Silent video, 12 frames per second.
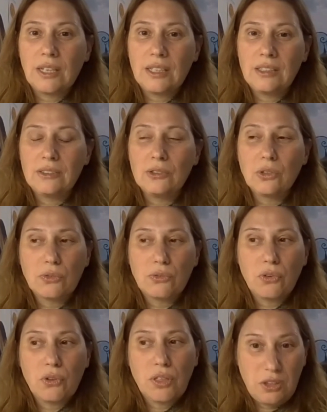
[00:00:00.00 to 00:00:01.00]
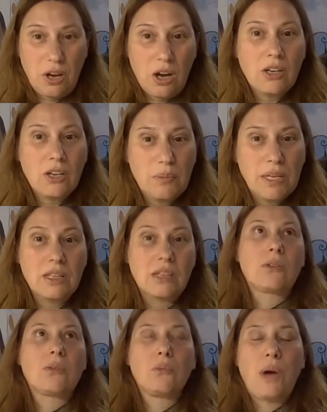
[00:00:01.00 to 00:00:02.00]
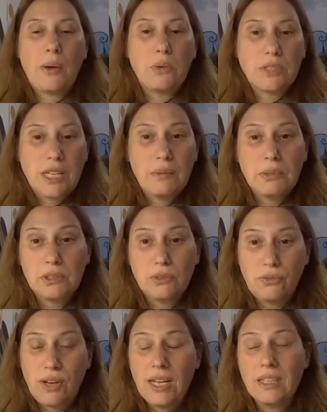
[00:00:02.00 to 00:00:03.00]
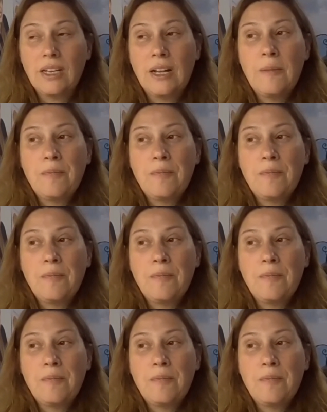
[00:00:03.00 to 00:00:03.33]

and looked for the document that I was able to find,